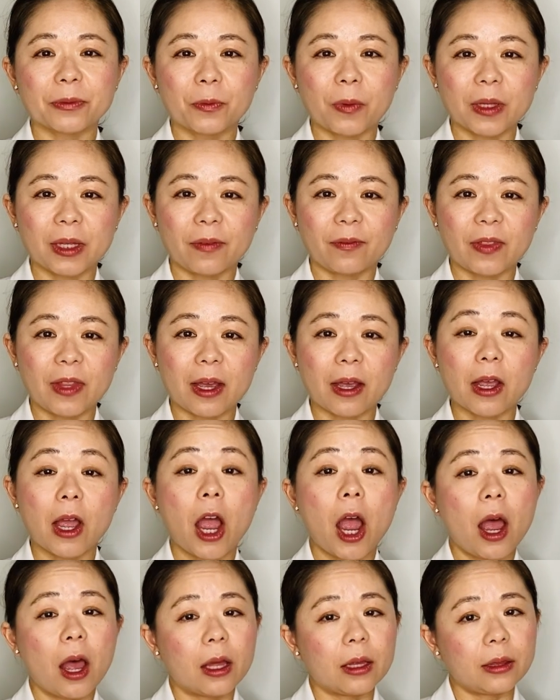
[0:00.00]
one of the
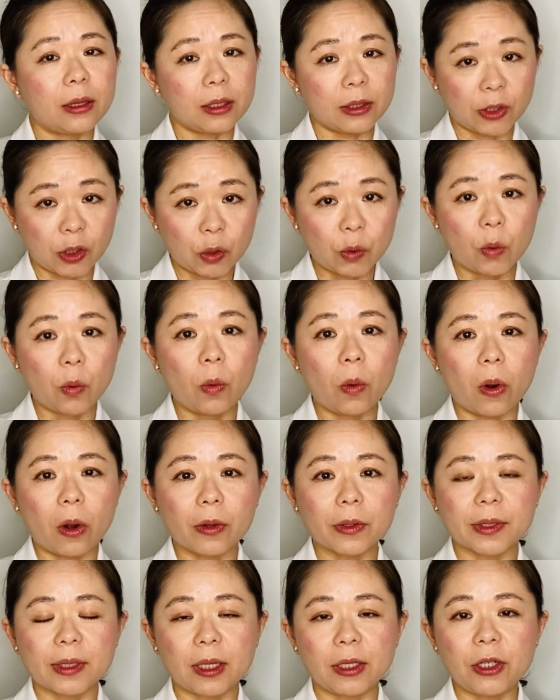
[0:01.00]

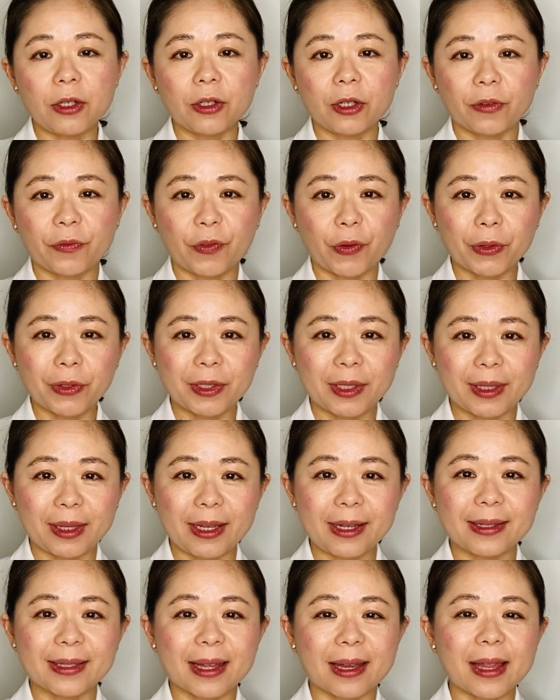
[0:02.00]
schools, the
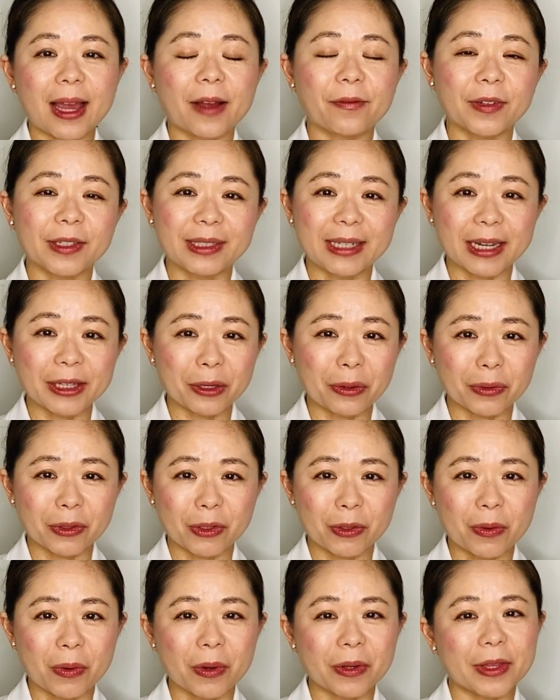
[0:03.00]
universities that have a dental
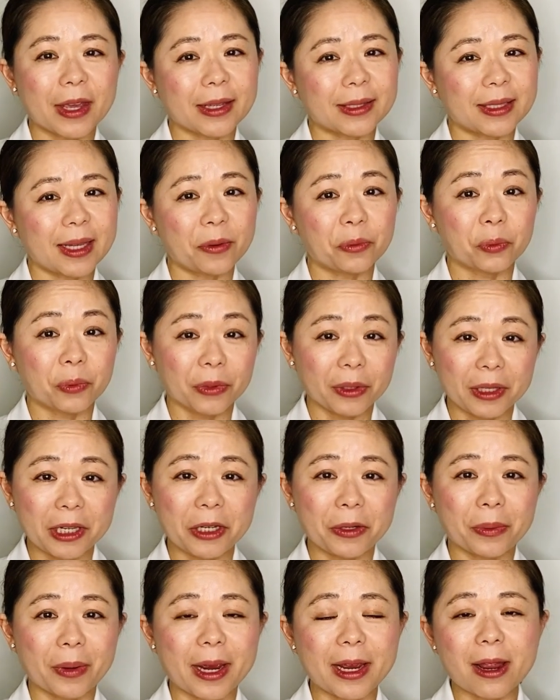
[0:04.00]
school. That's a really
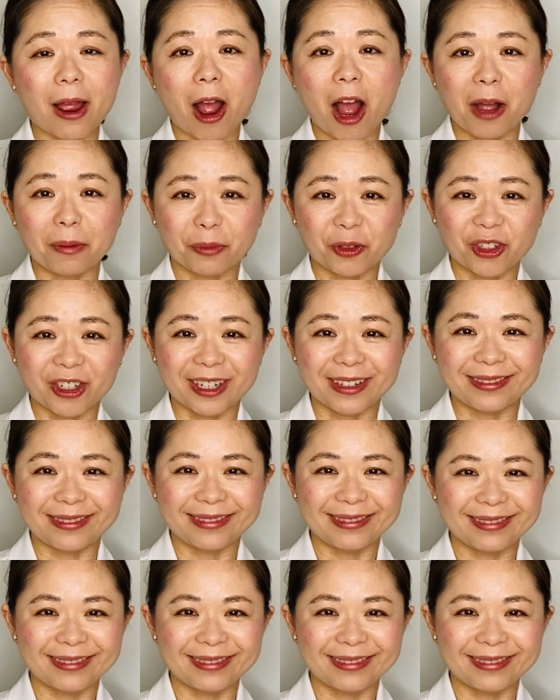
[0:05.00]
great option.